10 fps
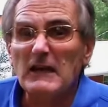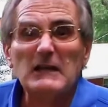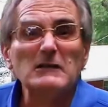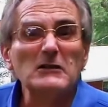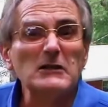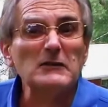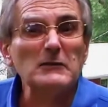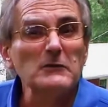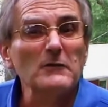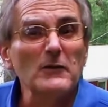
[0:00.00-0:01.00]
take a look at
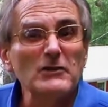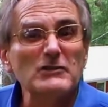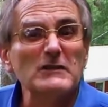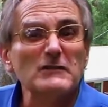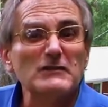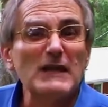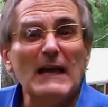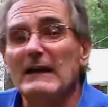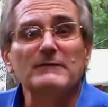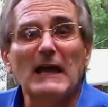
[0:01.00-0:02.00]
the University of,
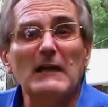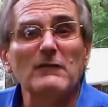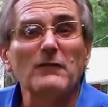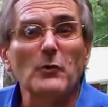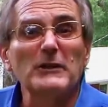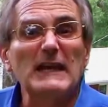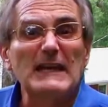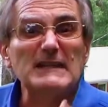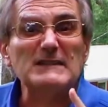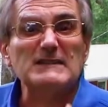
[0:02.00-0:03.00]
Sa- of
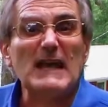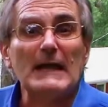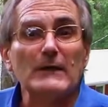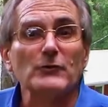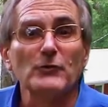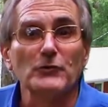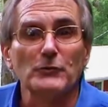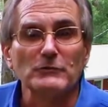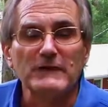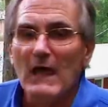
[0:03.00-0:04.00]
California in Santa
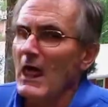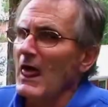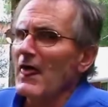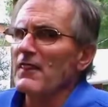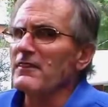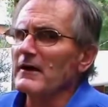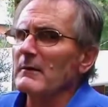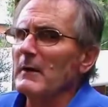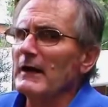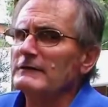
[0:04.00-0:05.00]
Cruz.
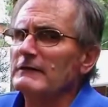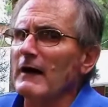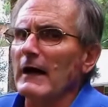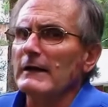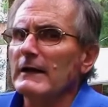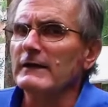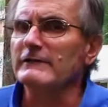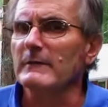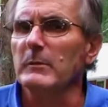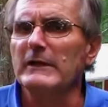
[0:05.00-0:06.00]
Their mascot
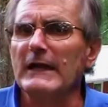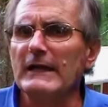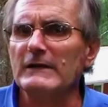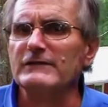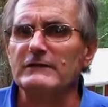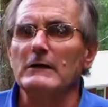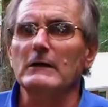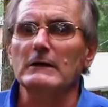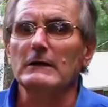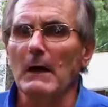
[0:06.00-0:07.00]
is the banana
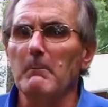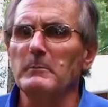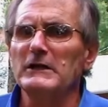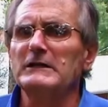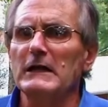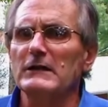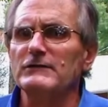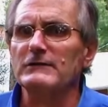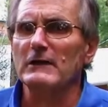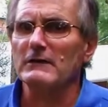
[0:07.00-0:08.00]
slug, a big
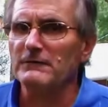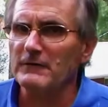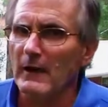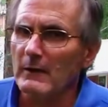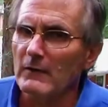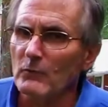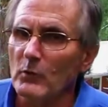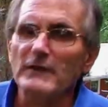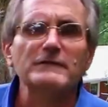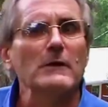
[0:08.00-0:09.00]
yellow slug found on the
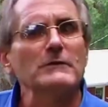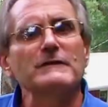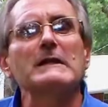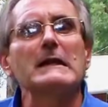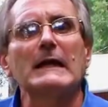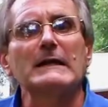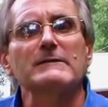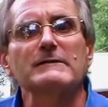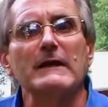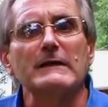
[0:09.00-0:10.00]
west coast of the
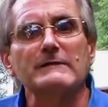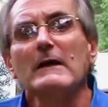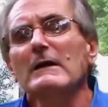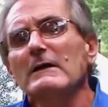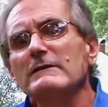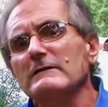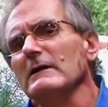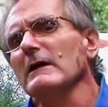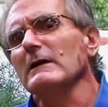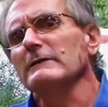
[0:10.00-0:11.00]
United States.
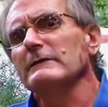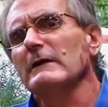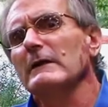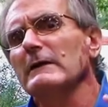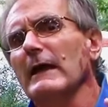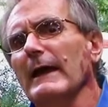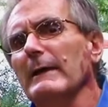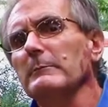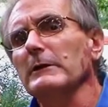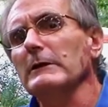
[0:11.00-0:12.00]
Slugs
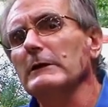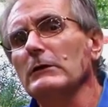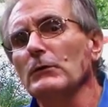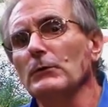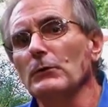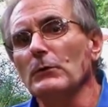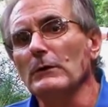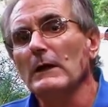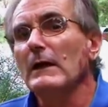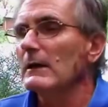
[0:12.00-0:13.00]
can be
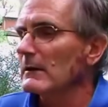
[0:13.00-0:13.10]
cool.